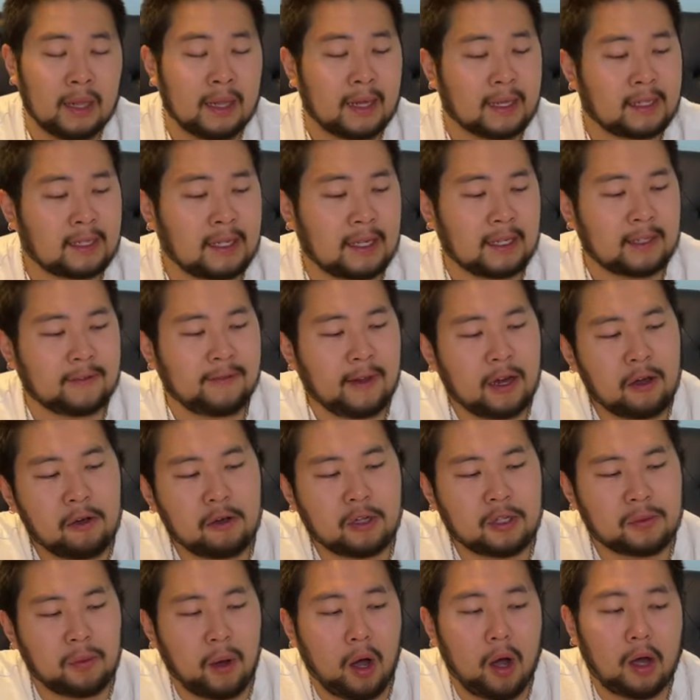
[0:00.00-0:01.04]

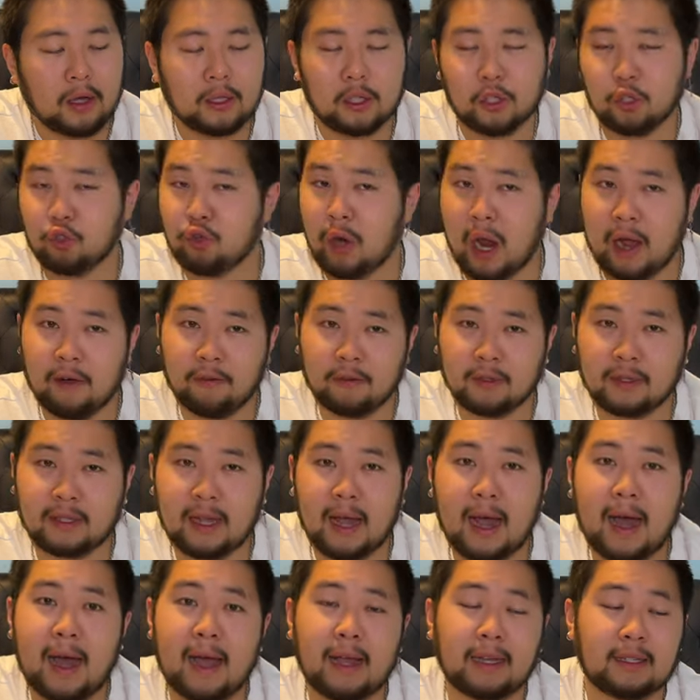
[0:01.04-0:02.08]
it's travel
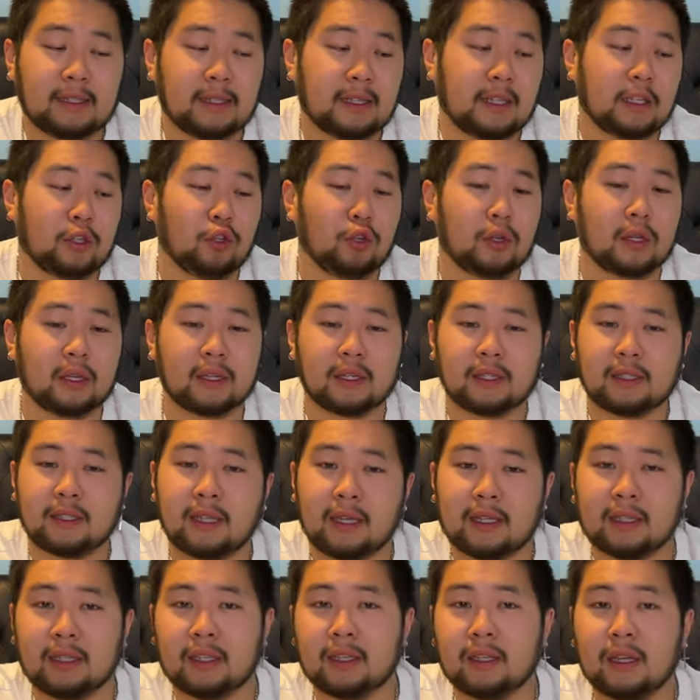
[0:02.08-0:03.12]
size, and then you can
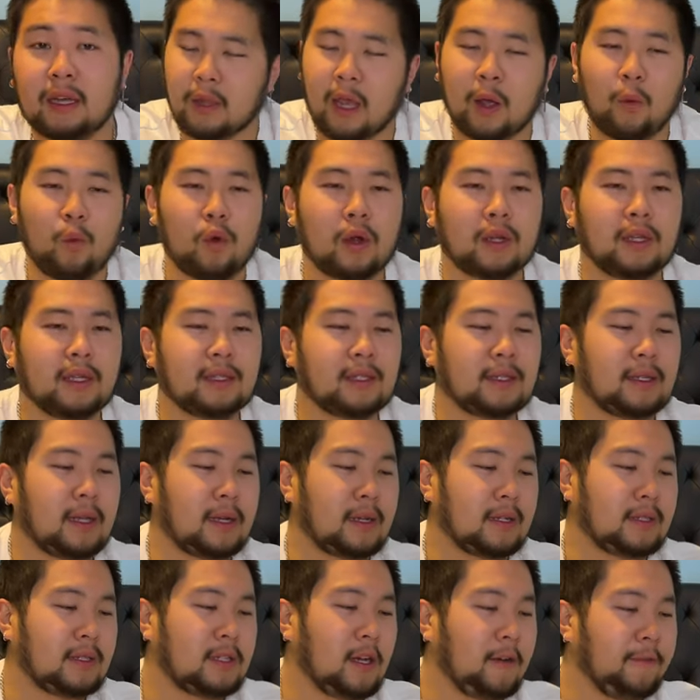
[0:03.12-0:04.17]
extend it. It works as like a
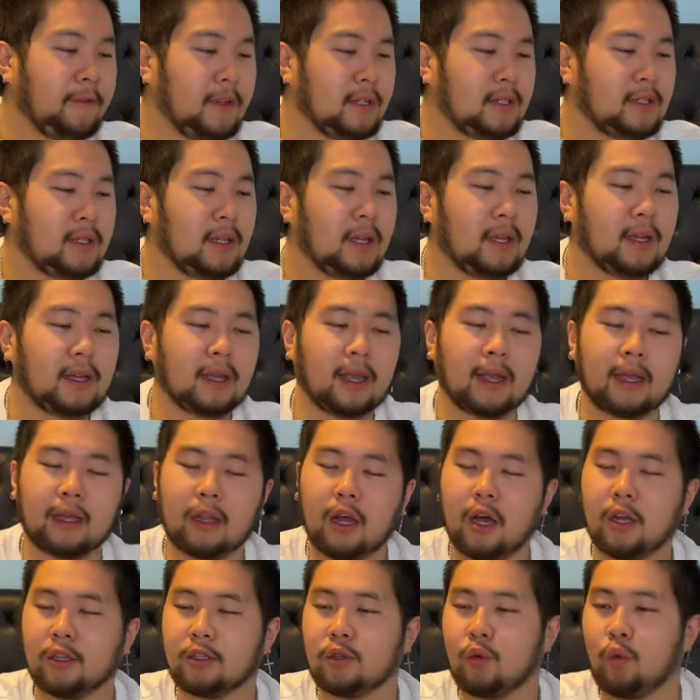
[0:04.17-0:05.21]
selfie stick. It can
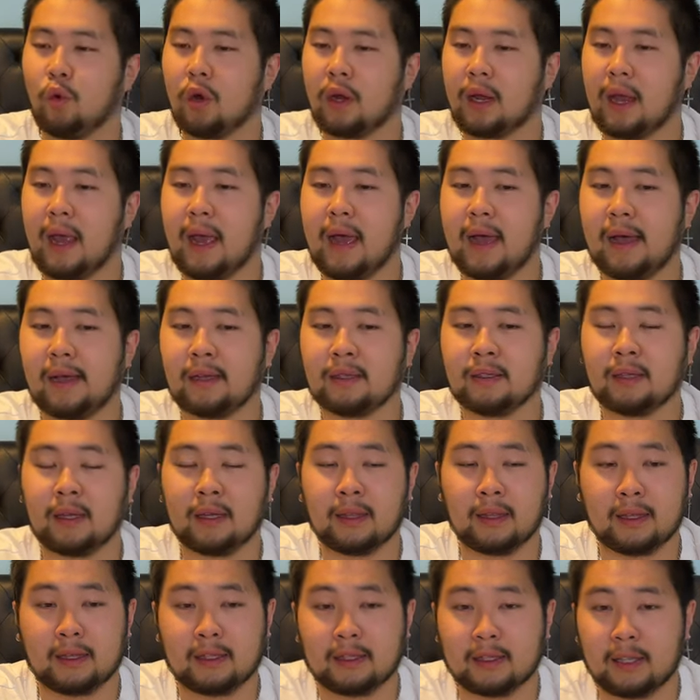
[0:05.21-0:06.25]
also work as an
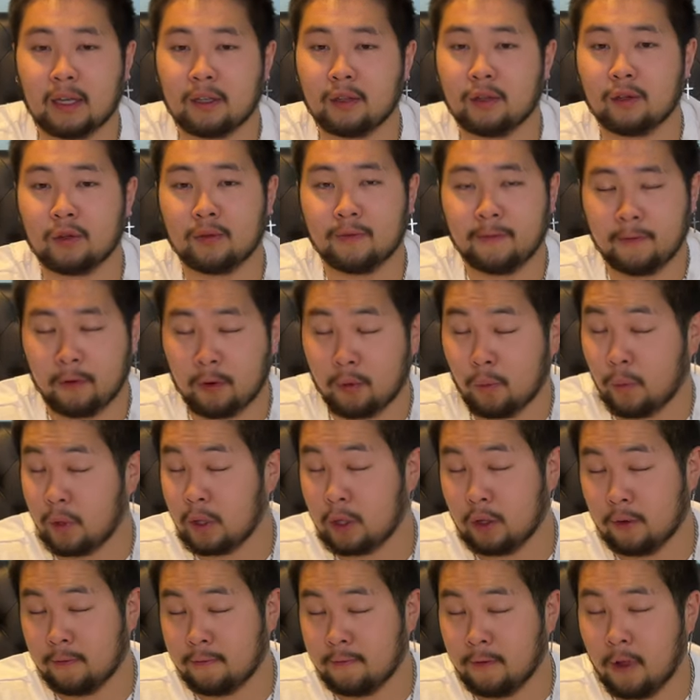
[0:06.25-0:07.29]
extender for when
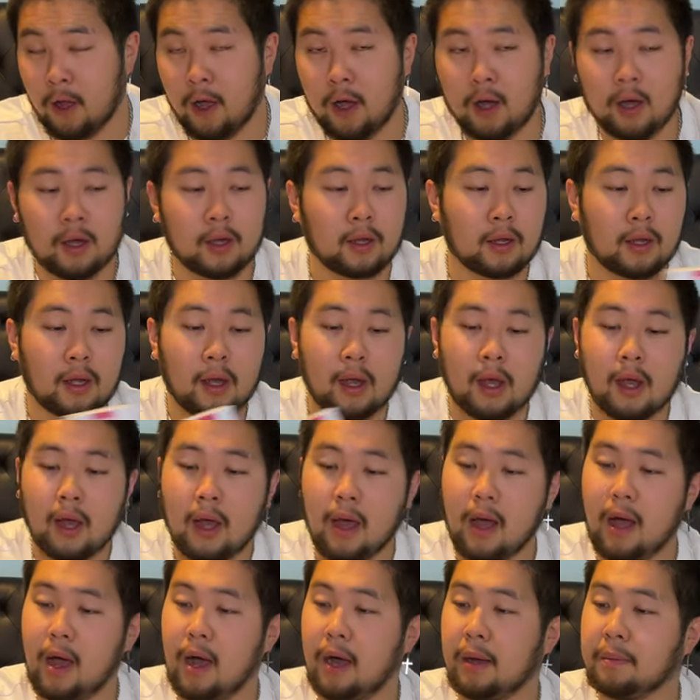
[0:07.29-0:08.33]
you vlog.
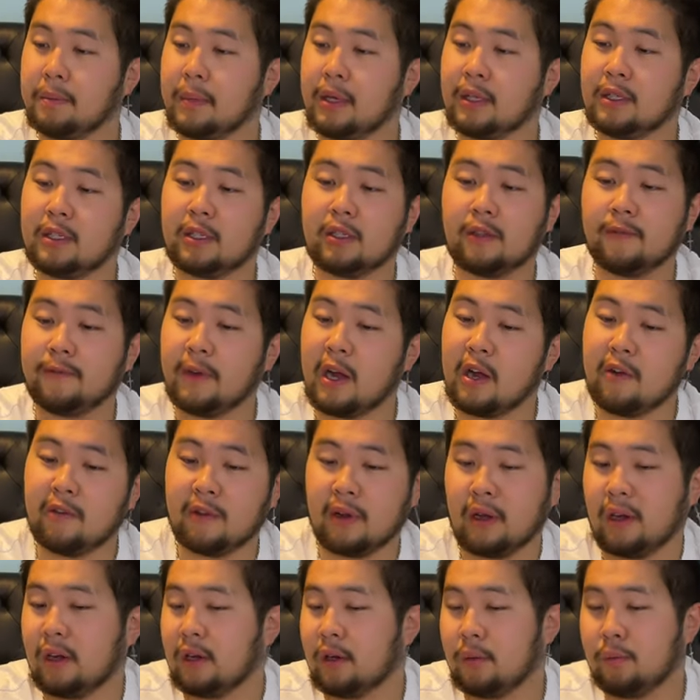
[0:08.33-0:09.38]
It's just a very,
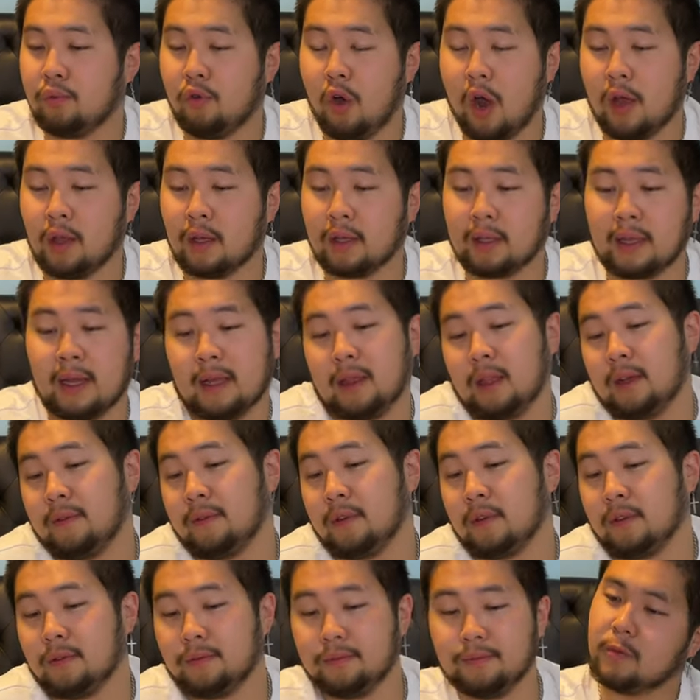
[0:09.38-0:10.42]
very good product, and I love
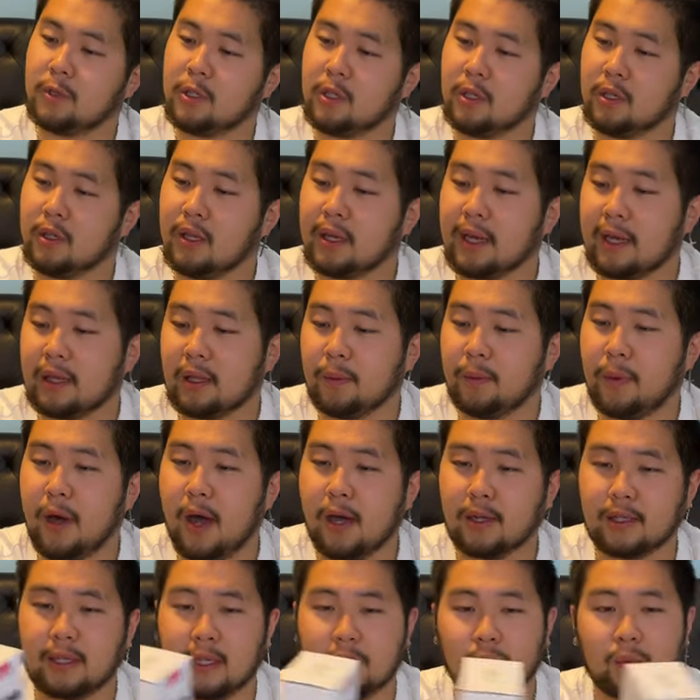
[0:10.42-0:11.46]
it. So look at the
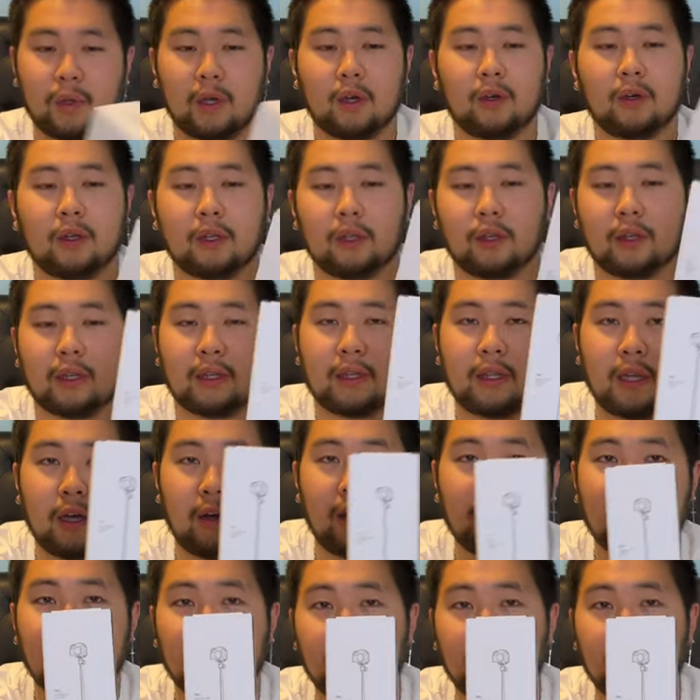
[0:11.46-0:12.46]
box as well. You can tell on the